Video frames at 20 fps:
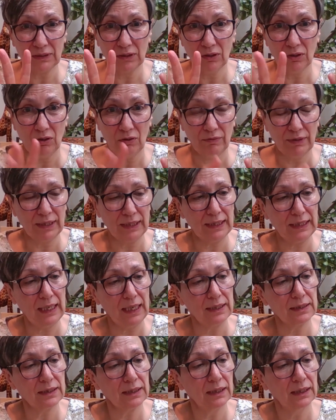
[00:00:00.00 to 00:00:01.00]
Got rid of
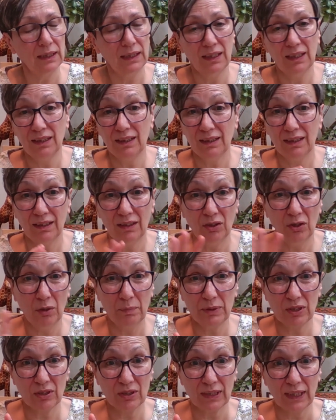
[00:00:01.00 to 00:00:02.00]
that.
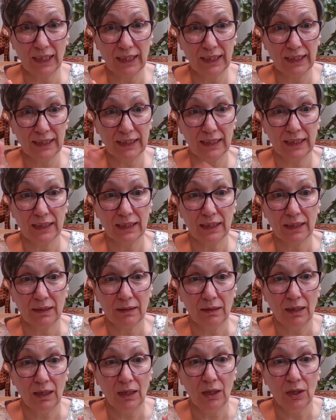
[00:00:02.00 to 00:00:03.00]
Hubby doesn't like it either.
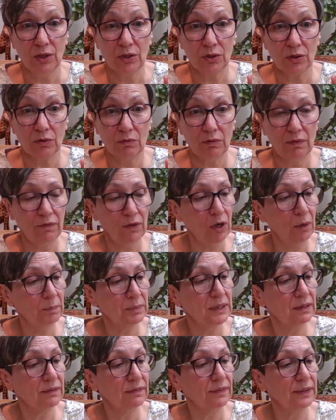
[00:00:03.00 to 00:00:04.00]
So we've
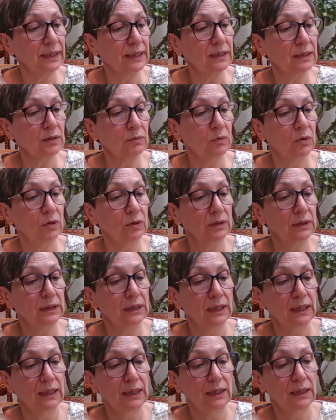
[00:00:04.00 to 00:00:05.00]
opted for this one,
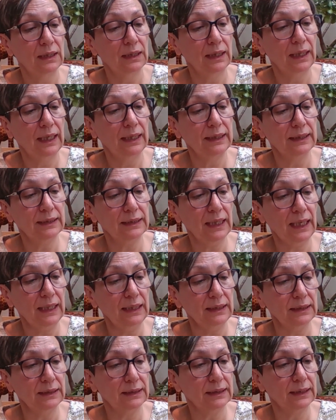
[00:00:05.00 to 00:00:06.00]
and it's
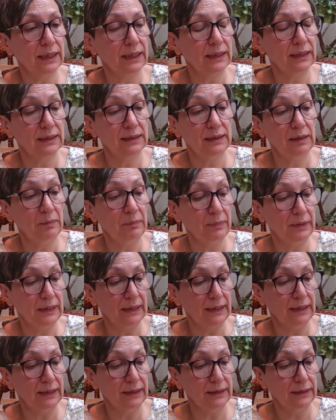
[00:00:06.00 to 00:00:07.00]
kind of skin as simple
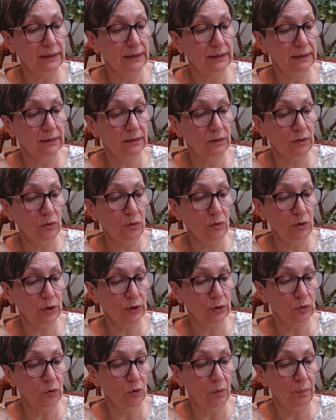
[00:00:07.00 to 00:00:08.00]
as no
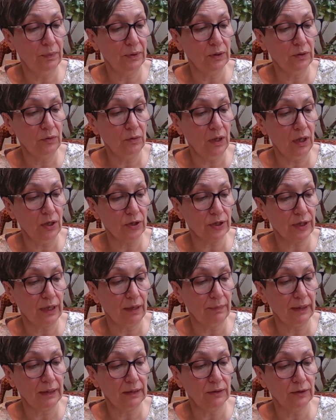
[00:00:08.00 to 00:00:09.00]
soap, no harsh
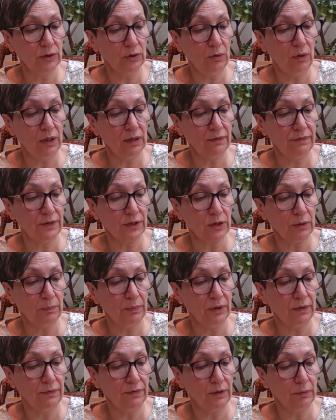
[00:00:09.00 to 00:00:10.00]
chemicals, no artificial
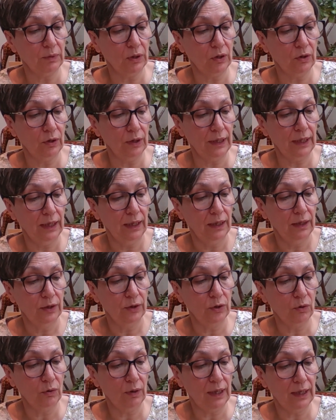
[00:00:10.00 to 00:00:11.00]
perfume or colour,
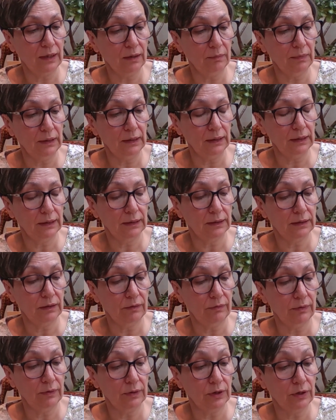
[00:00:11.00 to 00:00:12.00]
no animal
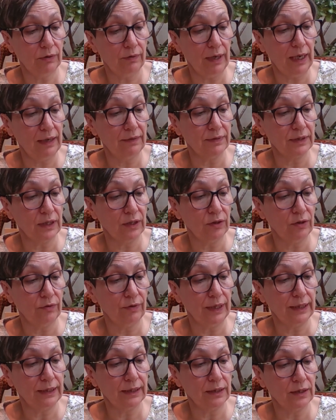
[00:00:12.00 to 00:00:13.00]
derived
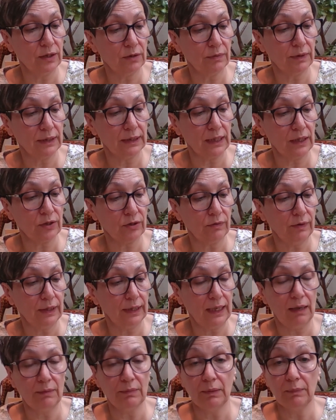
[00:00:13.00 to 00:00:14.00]
ingredients with natural
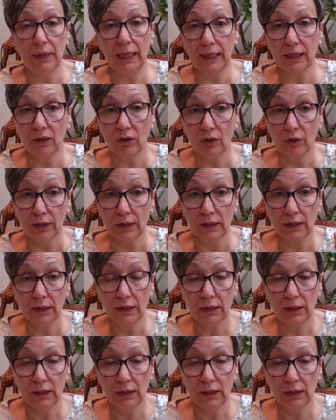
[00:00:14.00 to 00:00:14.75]
chamomile oil,